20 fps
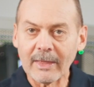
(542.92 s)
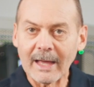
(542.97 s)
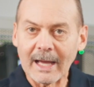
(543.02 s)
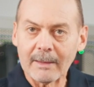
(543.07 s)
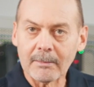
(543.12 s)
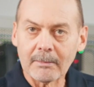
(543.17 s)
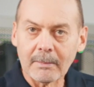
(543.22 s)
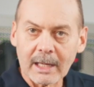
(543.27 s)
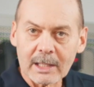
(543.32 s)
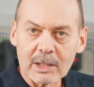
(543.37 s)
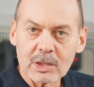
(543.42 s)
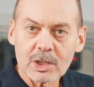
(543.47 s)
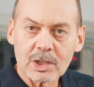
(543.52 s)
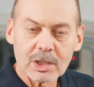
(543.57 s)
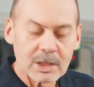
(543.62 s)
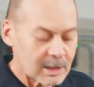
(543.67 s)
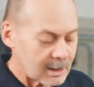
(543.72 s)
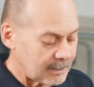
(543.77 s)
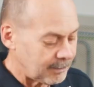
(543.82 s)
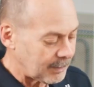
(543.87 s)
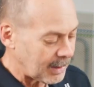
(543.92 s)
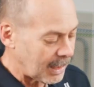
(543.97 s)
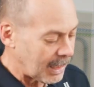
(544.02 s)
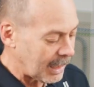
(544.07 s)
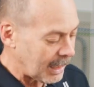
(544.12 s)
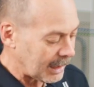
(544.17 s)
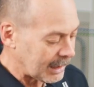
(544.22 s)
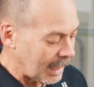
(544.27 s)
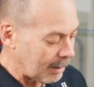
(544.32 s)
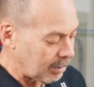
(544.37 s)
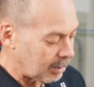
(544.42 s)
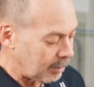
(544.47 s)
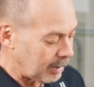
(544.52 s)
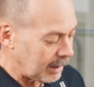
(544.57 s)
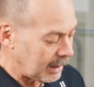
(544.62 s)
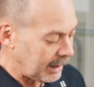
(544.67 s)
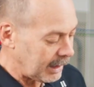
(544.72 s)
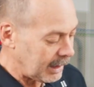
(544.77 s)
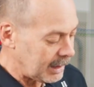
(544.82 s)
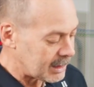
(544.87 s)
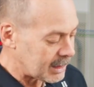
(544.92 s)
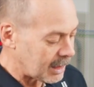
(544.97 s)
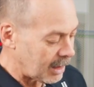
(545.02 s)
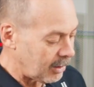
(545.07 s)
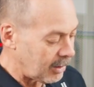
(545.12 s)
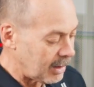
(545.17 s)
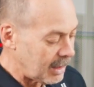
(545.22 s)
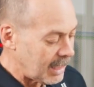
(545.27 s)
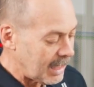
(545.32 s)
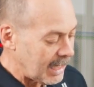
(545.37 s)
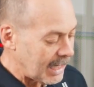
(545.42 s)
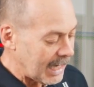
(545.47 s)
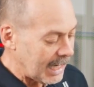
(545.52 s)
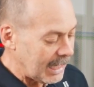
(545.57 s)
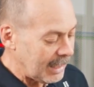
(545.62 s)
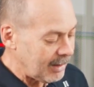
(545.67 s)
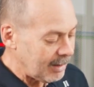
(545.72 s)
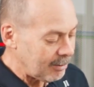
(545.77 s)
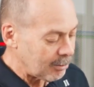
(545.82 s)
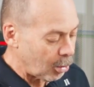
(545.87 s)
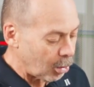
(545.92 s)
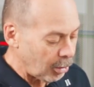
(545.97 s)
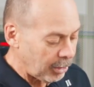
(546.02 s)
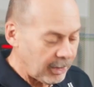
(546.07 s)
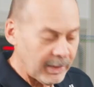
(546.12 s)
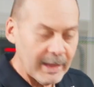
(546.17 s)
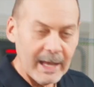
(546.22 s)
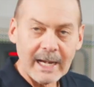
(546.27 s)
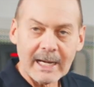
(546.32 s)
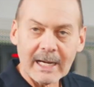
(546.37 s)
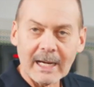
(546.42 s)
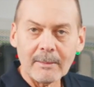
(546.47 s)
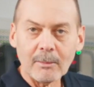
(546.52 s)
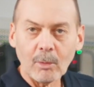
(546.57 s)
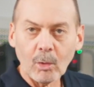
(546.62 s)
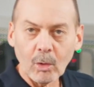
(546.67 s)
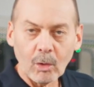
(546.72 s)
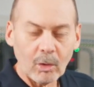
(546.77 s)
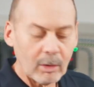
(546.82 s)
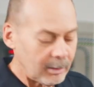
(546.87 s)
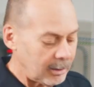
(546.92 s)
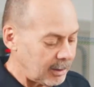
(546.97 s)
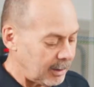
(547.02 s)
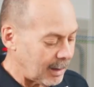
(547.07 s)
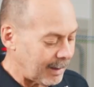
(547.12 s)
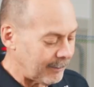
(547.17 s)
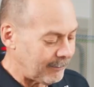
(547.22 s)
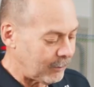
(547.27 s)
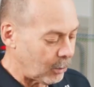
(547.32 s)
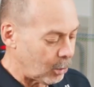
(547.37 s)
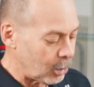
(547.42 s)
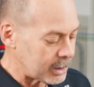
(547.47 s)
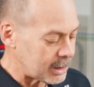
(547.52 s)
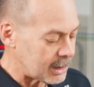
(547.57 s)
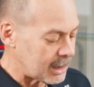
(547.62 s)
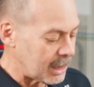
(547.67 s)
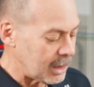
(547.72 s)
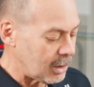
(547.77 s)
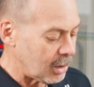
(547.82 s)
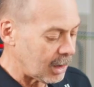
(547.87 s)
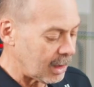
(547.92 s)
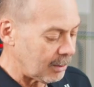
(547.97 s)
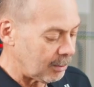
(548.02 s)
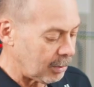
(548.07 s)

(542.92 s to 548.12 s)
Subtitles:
that much capability. So anything more than that and more force than you can